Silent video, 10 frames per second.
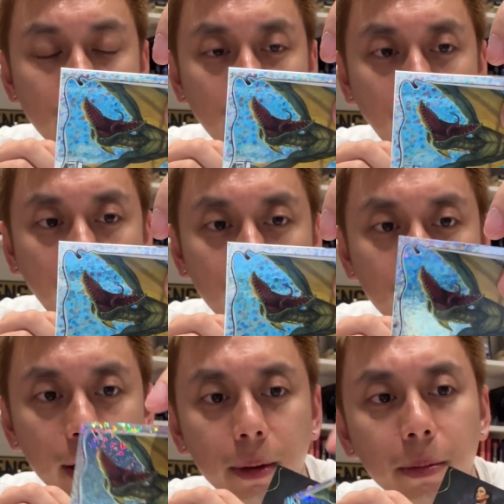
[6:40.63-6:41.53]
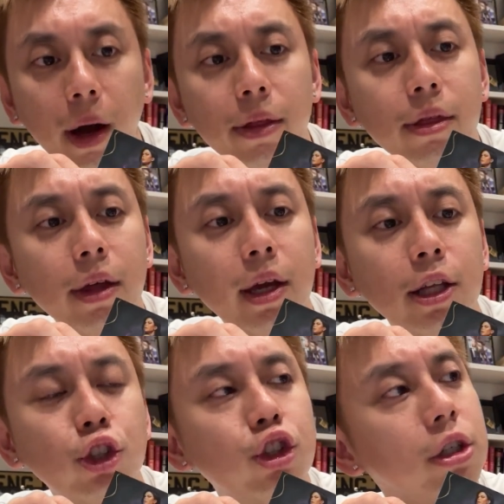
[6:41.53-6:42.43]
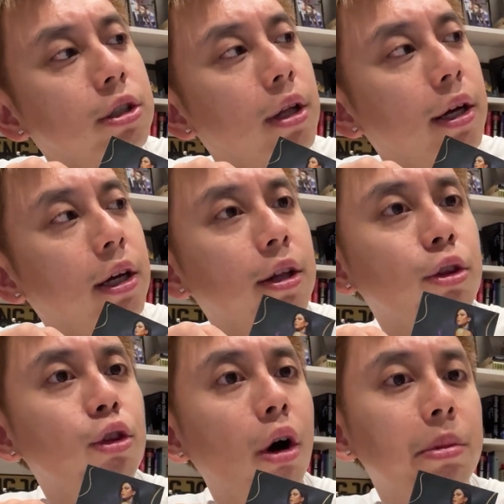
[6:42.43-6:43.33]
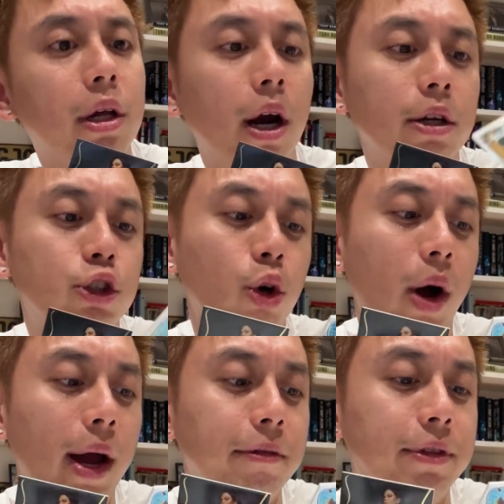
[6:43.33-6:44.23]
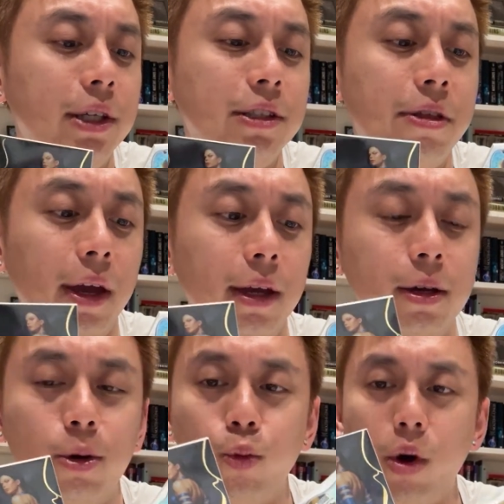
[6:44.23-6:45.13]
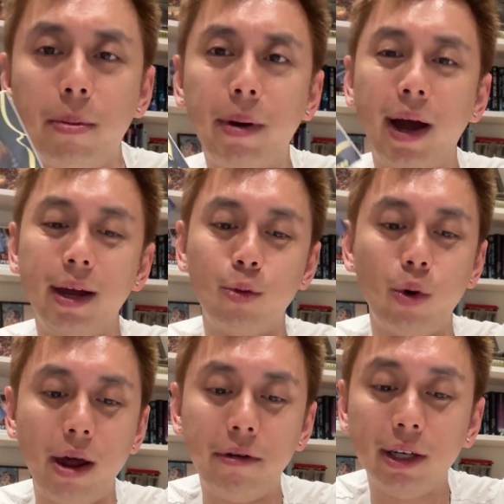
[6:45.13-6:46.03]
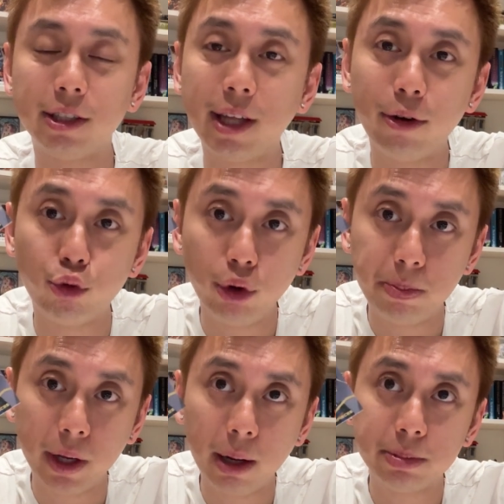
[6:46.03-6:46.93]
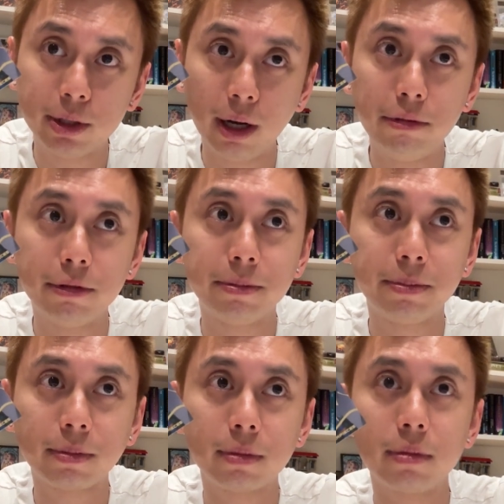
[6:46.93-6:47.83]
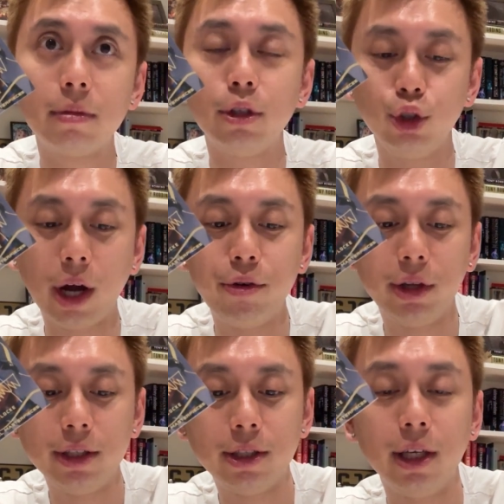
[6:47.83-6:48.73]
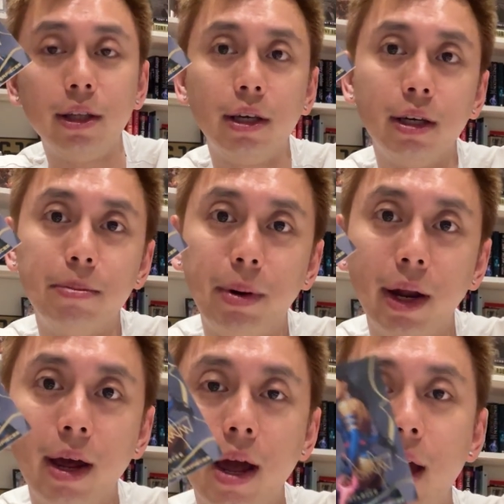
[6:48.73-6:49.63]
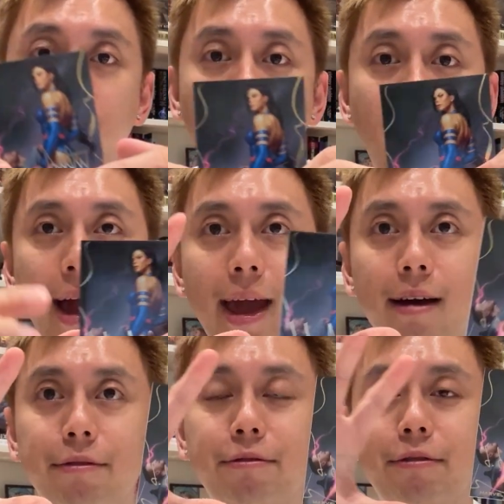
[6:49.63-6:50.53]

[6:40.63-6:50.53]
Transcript: And I think it's just like a normal card. So I have this thing whereby whenever I start ripping up stuff, you can't really see it here, but I have